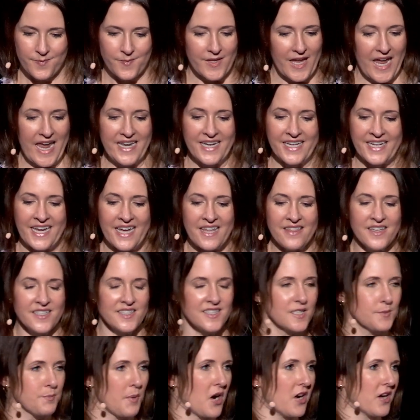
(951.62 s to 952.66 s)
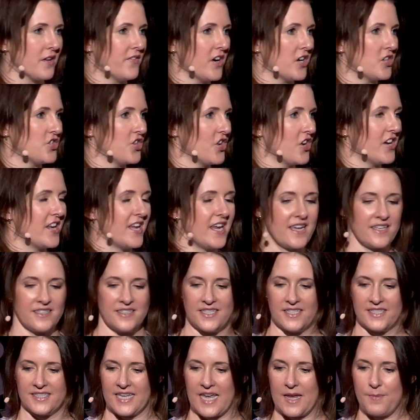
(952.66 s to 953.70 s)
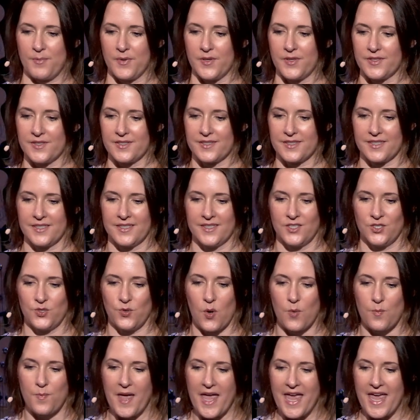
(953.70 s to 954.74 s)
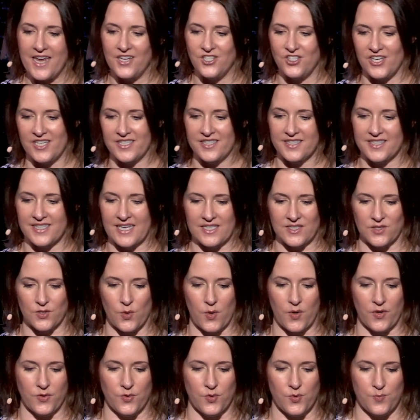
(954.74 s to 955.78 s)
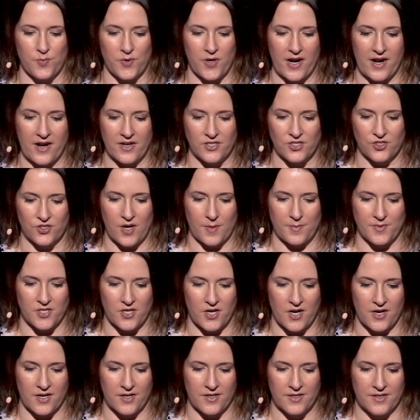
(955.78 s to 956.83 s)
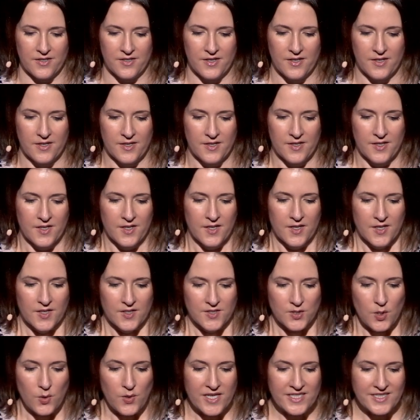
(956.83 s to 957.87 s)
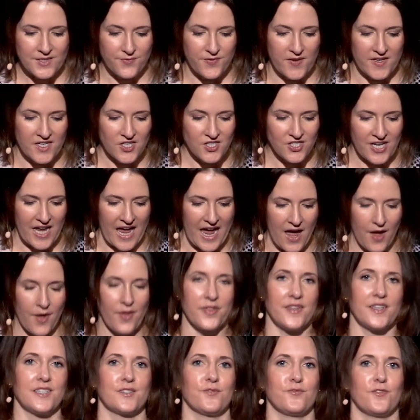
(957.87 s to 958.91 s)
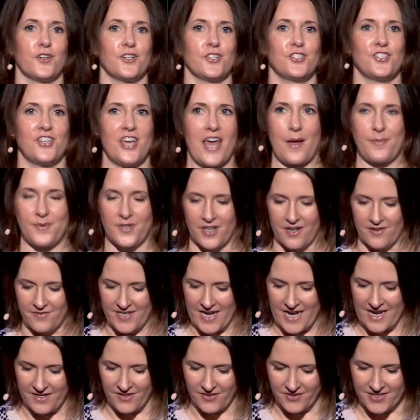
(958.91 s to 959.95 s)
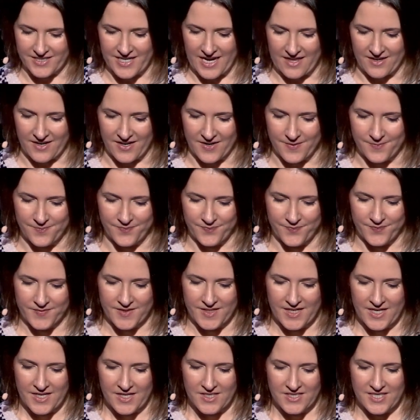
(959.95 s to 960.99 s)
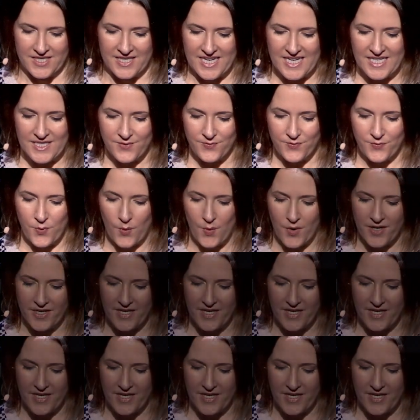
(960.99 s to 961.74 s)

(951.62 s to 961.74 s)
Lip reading: And again, this is part of our journey as disciples, to obey Jesus as Lord through prayer and scripture. So let's finish out this first chapter of Daniel together. To these four